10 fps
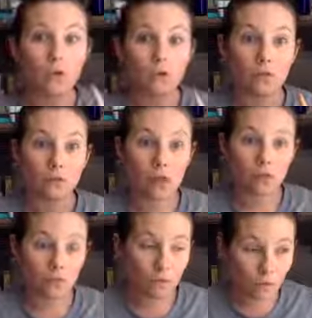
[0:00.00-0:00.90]

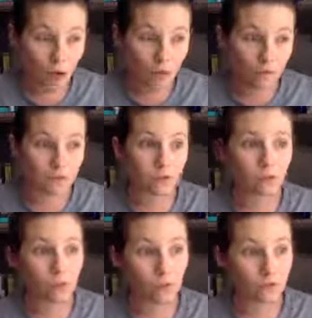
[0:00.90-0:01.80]
month 12 is the
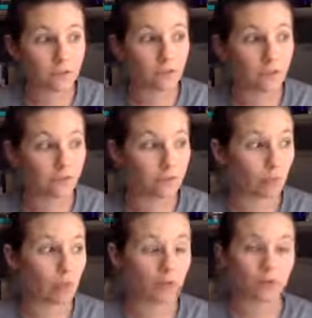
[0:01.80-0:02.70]
loyalty blend from
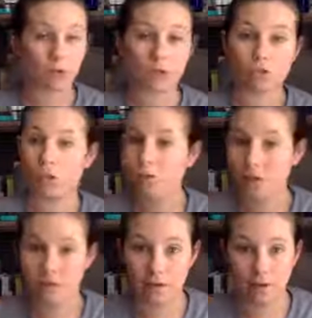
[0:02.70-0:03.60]
Young Living, which is only
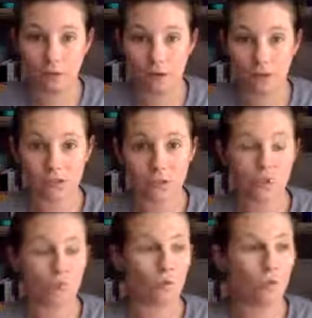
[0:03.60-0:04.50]
available on
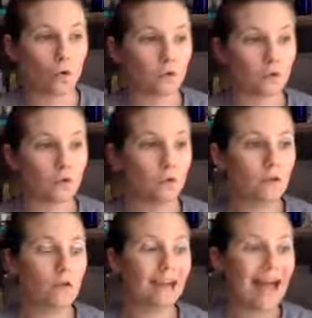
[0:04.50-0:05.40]
Essential Rewards.
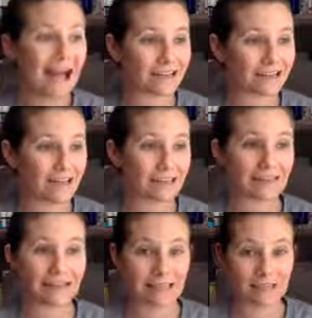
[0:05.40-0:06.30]
You get access to
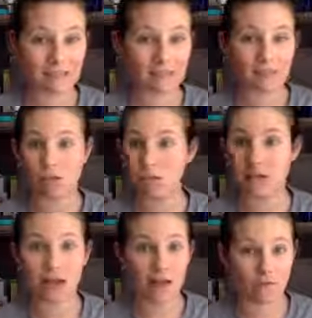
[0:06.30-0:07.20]
kits that you
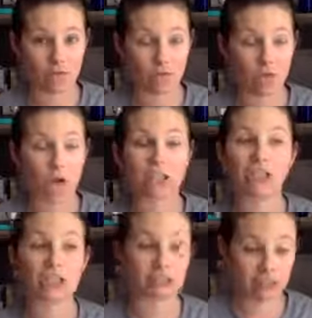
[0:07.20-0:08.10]
can't have otherwise. You
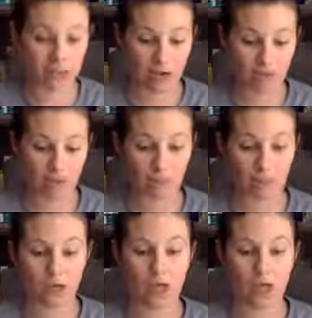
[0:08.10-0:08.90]
get discounted shipping,